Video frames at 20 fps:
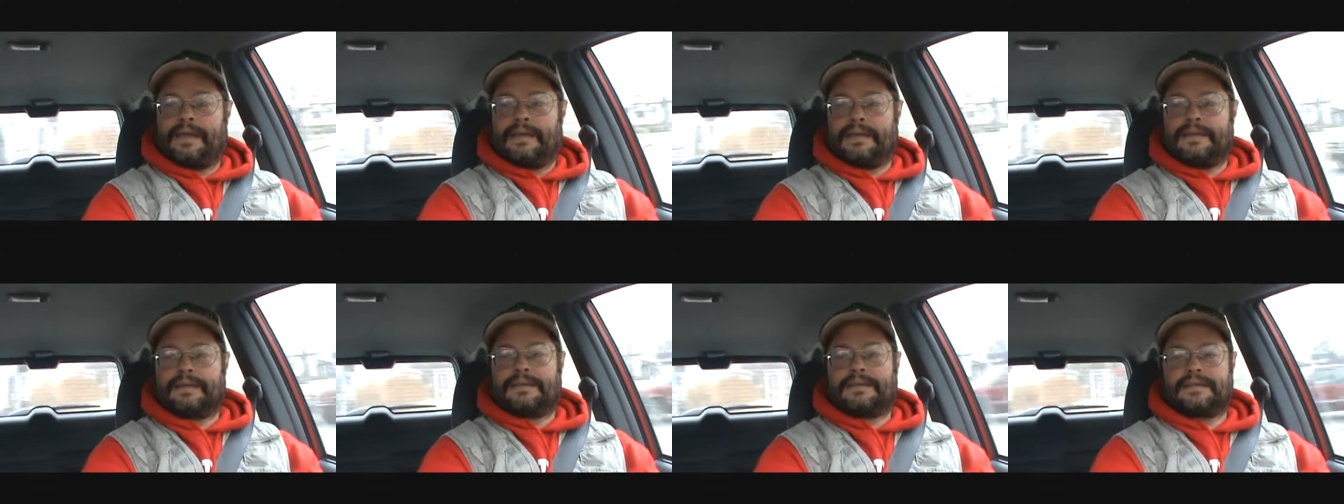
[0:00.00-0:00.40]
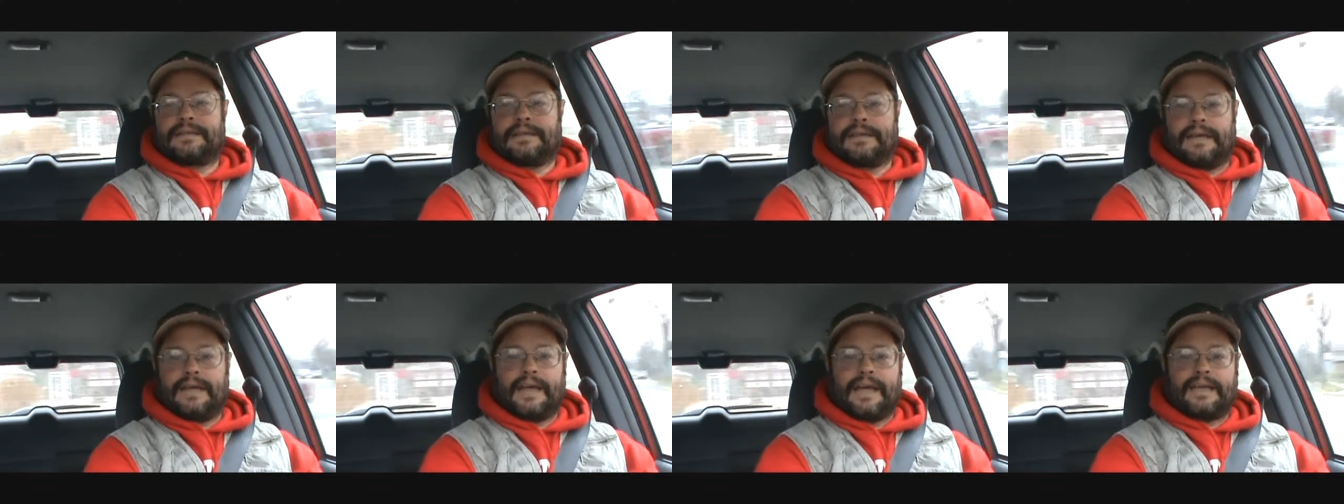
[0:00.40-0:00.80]
It
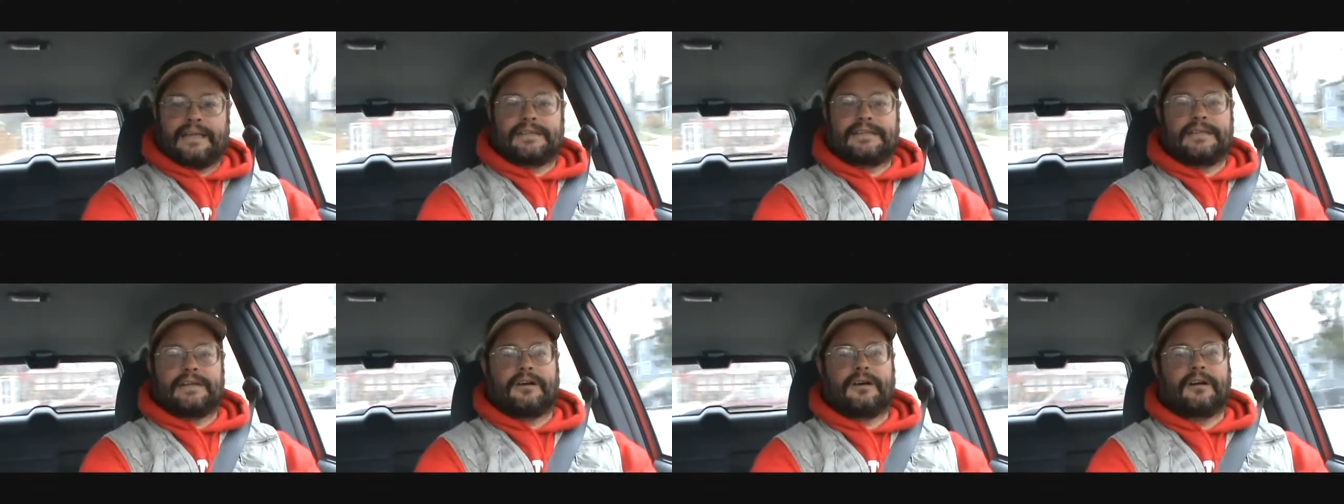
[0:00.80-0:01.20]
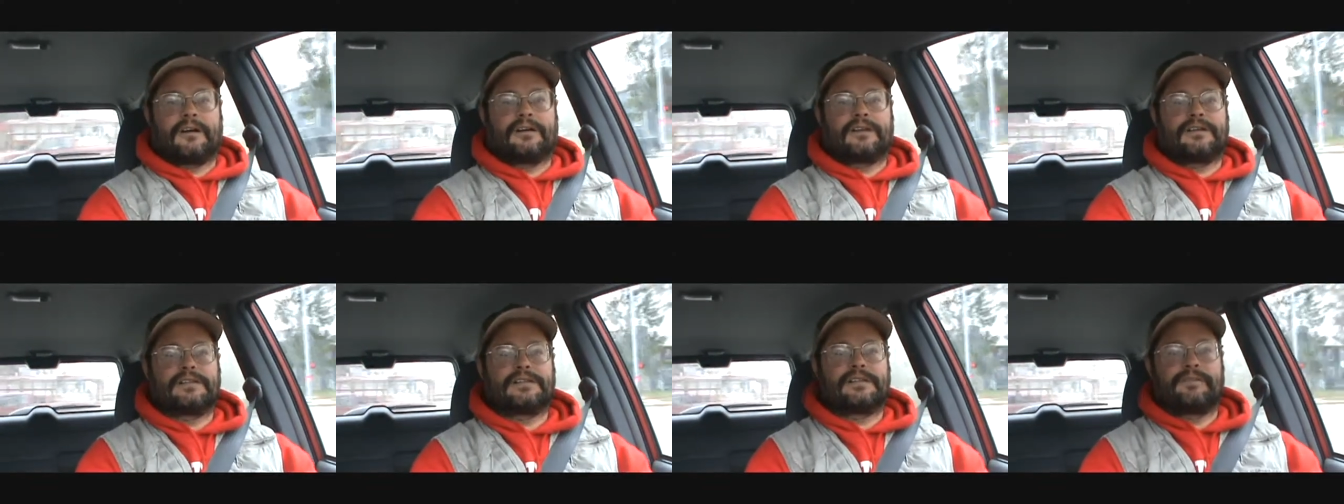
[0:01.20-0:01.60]
uh, has a
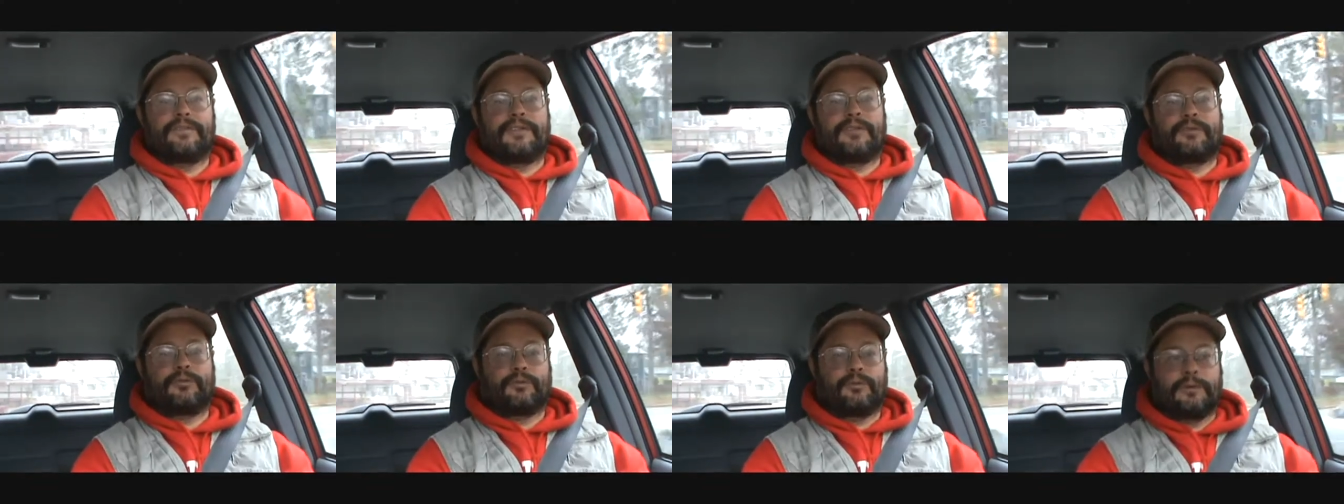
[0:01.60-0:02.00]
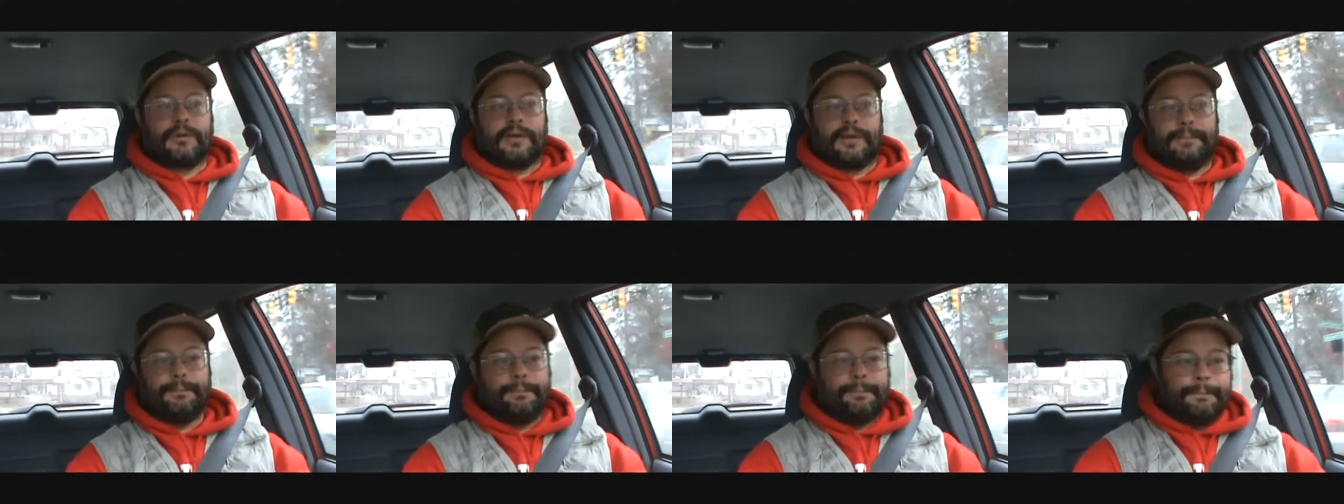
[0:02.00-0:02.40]
hardness of a
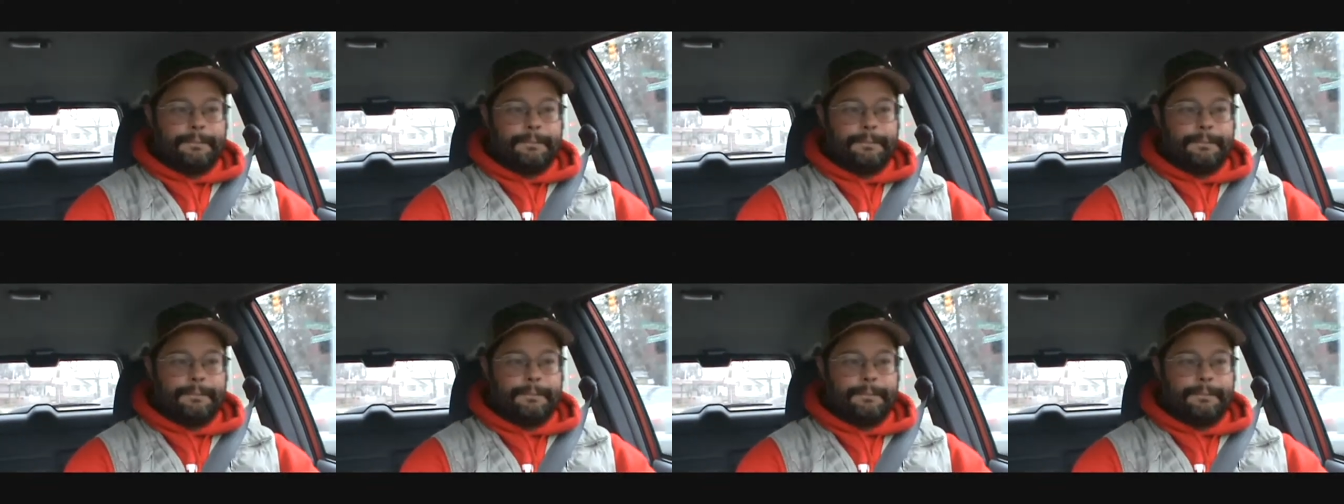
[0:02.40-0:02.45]
3